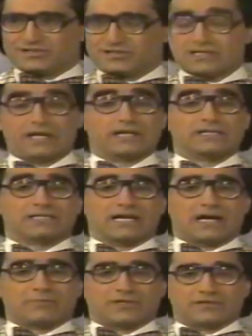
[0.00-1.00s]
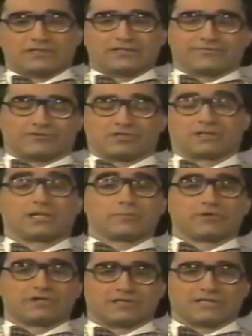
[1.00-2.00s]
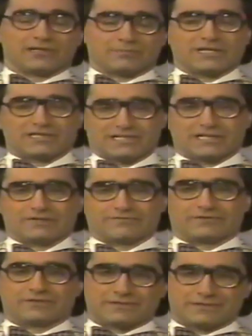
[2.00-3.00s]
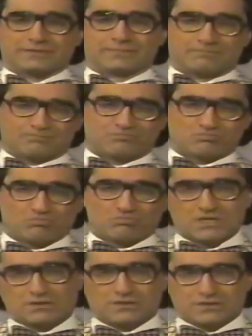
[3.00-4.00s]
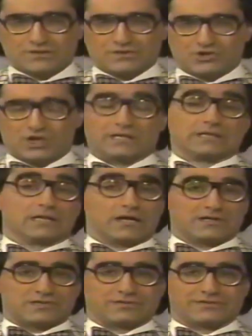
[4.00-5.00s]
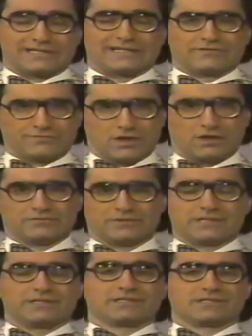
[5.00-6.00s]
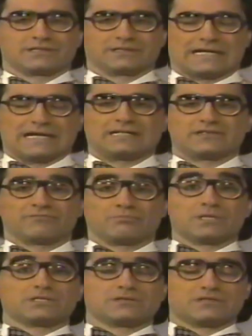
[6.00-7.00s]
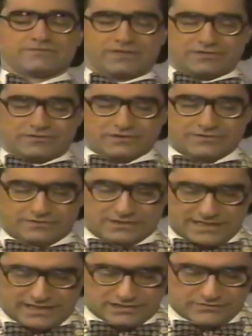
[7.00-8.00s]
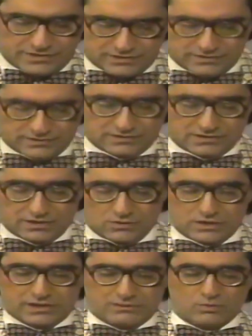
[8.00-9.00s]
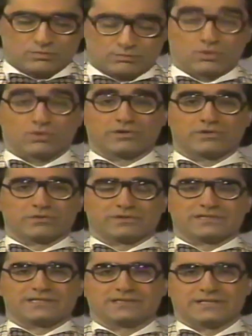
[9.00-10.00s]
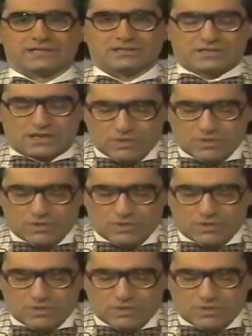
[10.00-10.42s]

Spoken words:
It's not uncommon for celebrities like myself and Johnny Carson to get involved in these kinds of business ventures for tax reasons and so on. I won't bore you with the details.